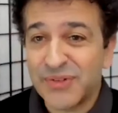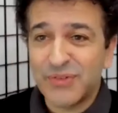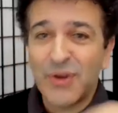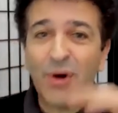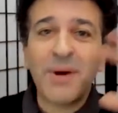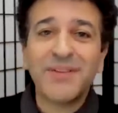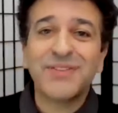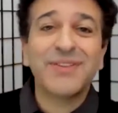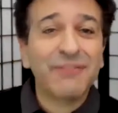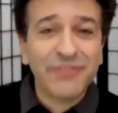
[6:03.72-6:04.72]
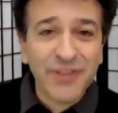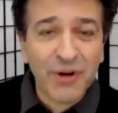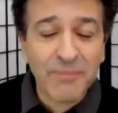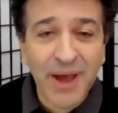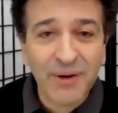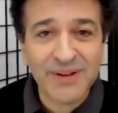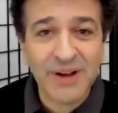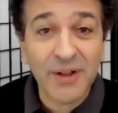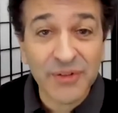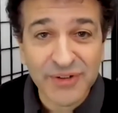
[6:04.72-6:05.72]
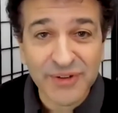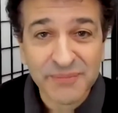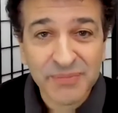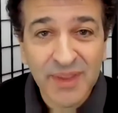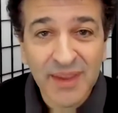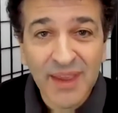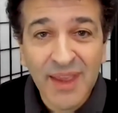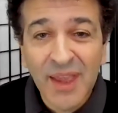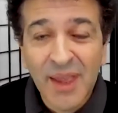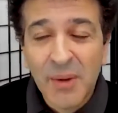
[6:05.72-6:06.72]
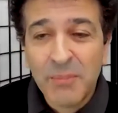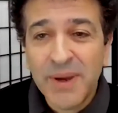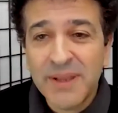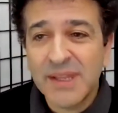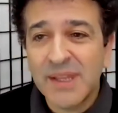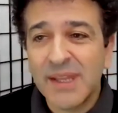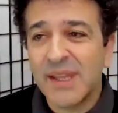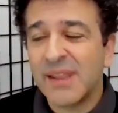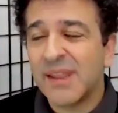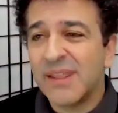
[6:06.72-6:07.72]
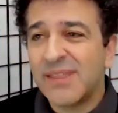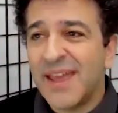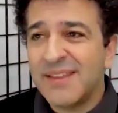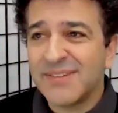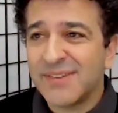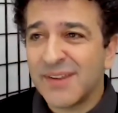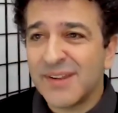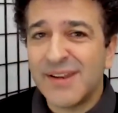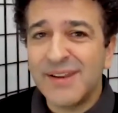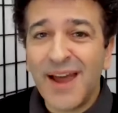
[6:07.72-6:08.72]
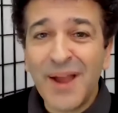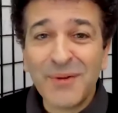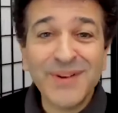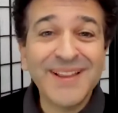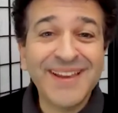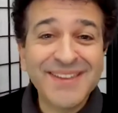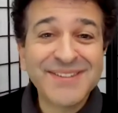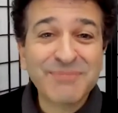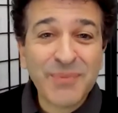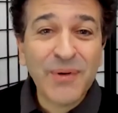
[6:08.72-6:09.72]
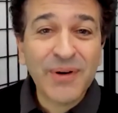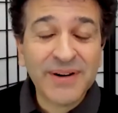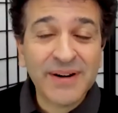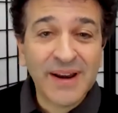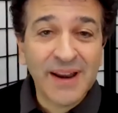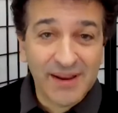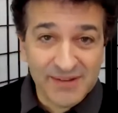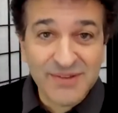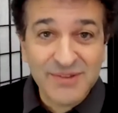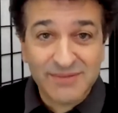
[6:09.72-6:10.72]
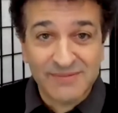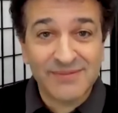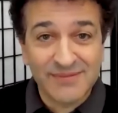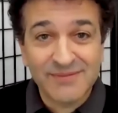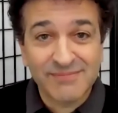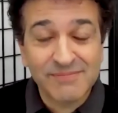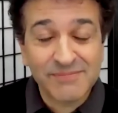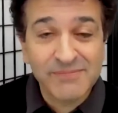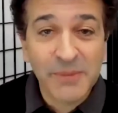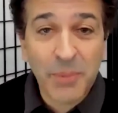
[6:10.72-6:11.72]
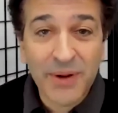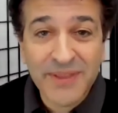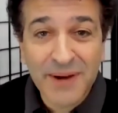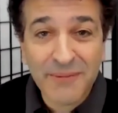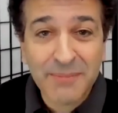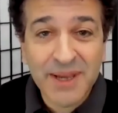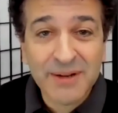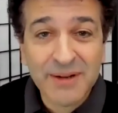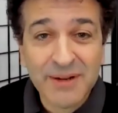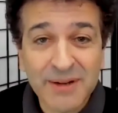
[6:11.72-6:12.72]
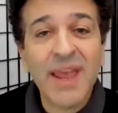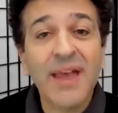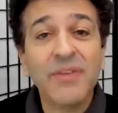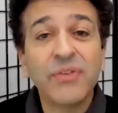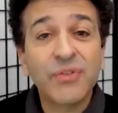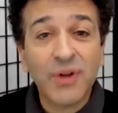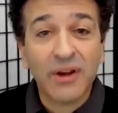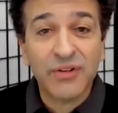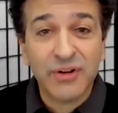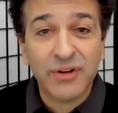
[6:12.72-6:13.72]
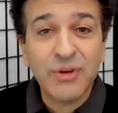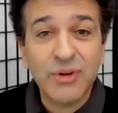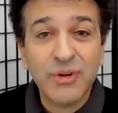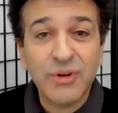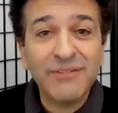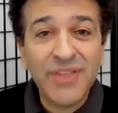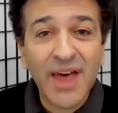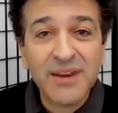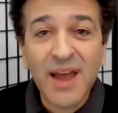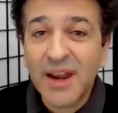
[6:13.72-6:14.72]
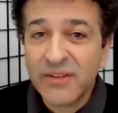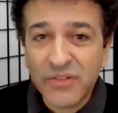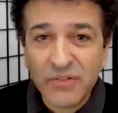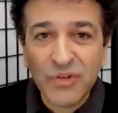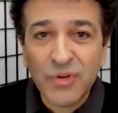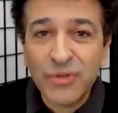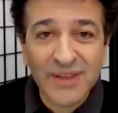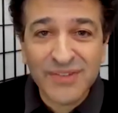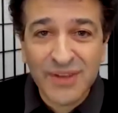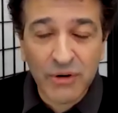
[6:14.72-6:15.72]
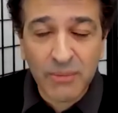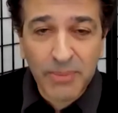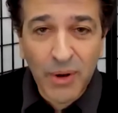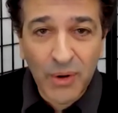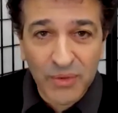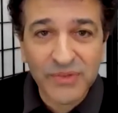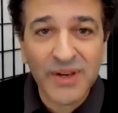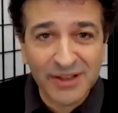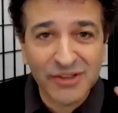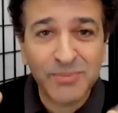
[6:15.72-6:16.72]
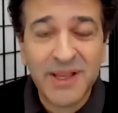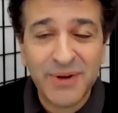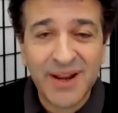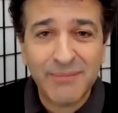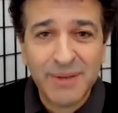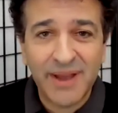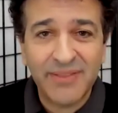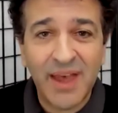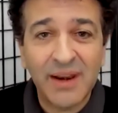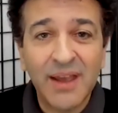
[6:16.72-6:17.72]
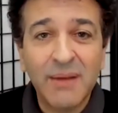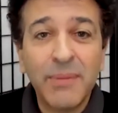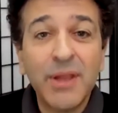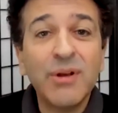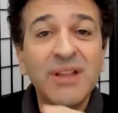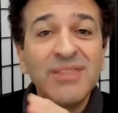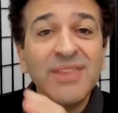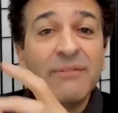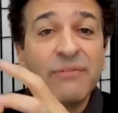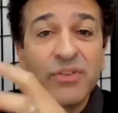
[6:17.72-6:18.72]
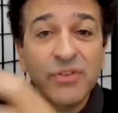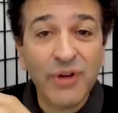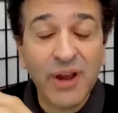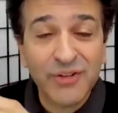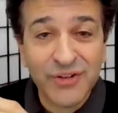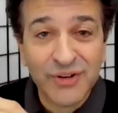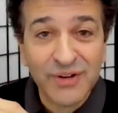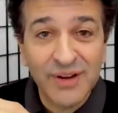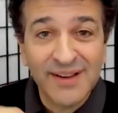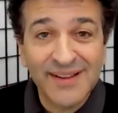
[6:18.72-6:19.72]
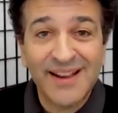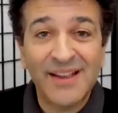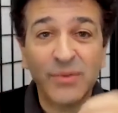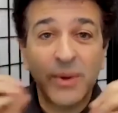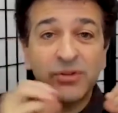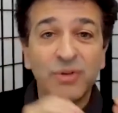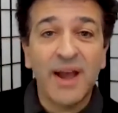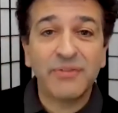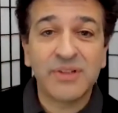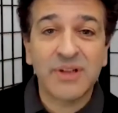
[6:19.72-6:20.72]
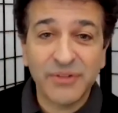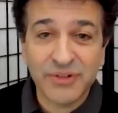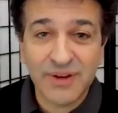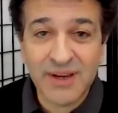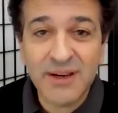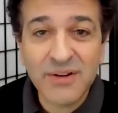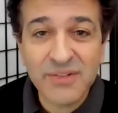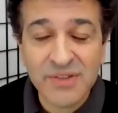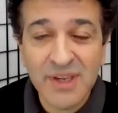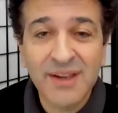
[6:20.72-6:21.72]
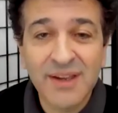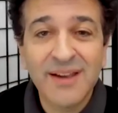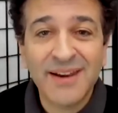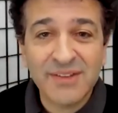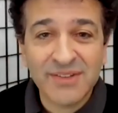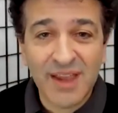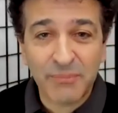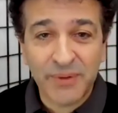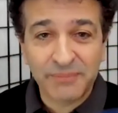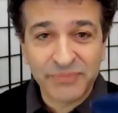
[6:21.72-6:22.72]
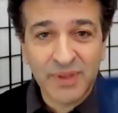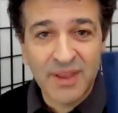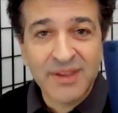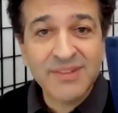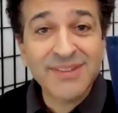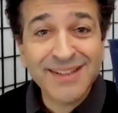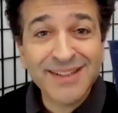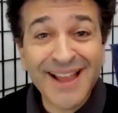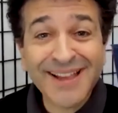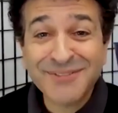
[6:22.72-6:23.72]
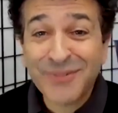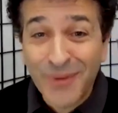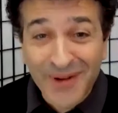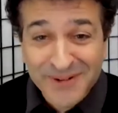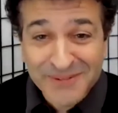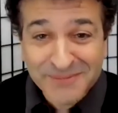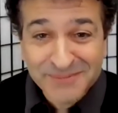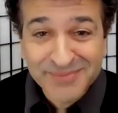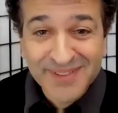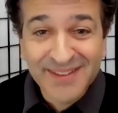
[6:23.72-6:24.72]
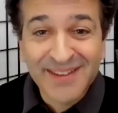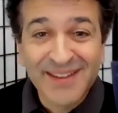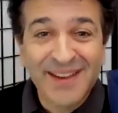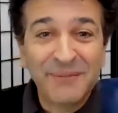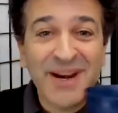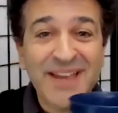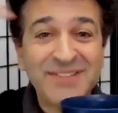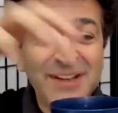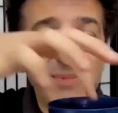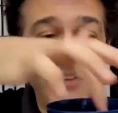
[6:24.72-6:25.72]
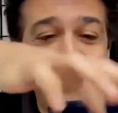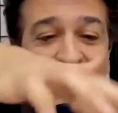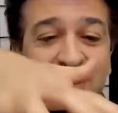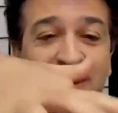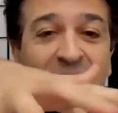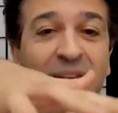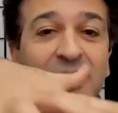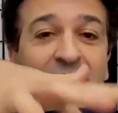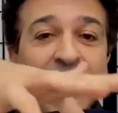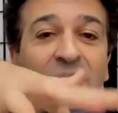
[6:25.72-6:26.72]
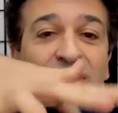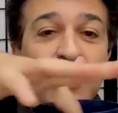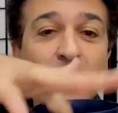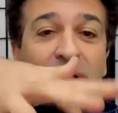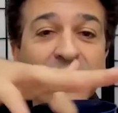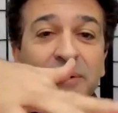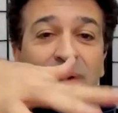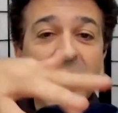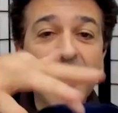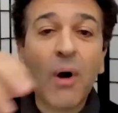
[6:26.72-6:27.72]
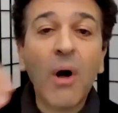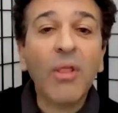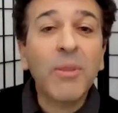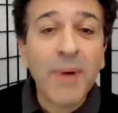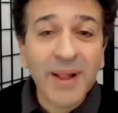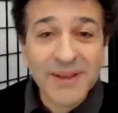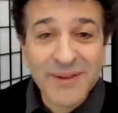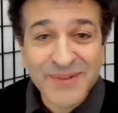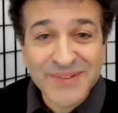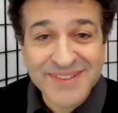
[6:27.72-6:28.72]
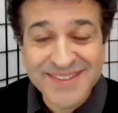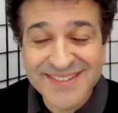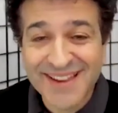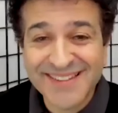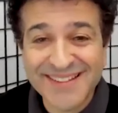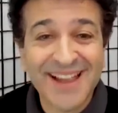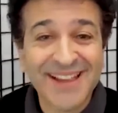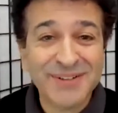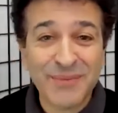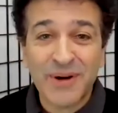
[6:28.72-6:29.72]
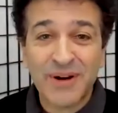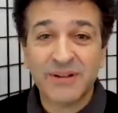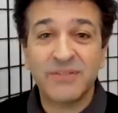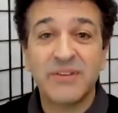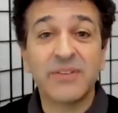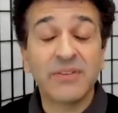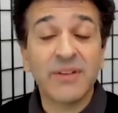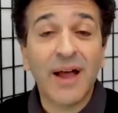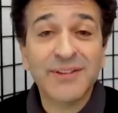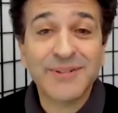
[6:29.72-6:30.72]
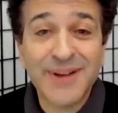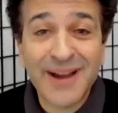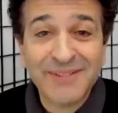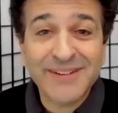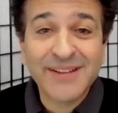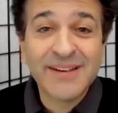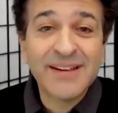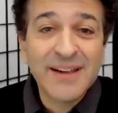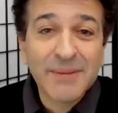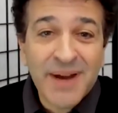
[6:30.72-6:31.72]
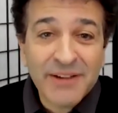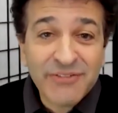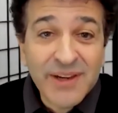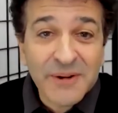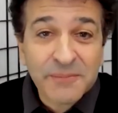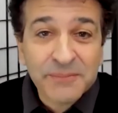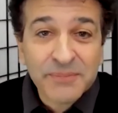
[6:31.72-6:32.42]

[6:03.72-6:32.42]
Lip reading: so much stuff there about culture. But that's not really as important as the point that I read about in Loonshot as structure. And you can think of that not as two things that are opposed, and I explain what I mean by that, but you can think of structure as what drives culture. And here's an example. This is a glass of water. And when I stick my finger in and twirl it around, all the molecules inside the glass of water just slosh around my finger.